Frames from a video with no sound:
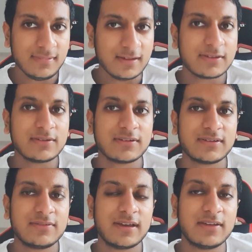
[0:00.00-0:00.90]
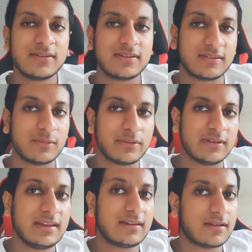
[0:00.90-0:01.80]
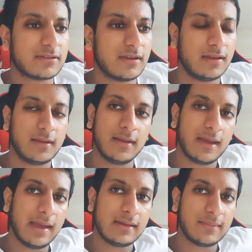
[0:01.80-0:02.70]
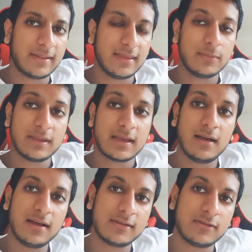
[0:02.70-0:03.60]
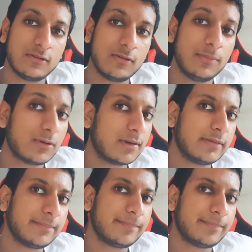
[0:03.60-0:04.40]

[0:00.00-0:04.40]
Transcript: it's honestly really good to see all the details. Anyway, then we cut to Brooklyn.